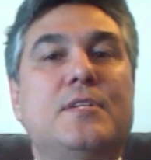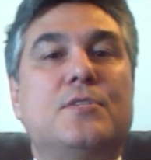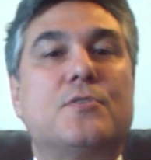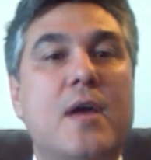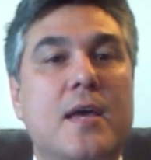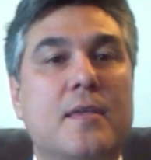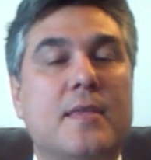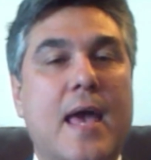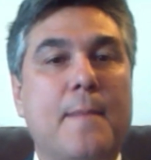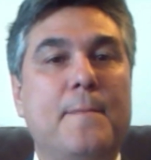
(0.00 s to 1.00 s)
strength
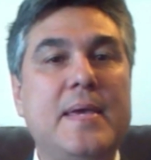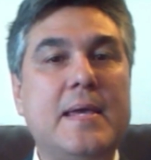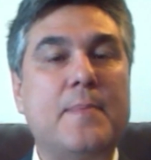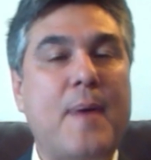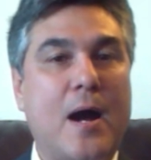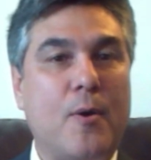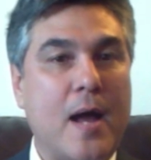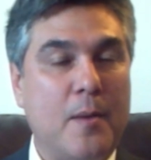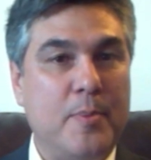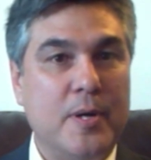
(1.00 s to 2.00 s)
and peak power
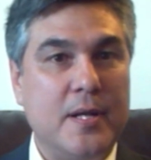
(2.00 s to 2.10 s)
output.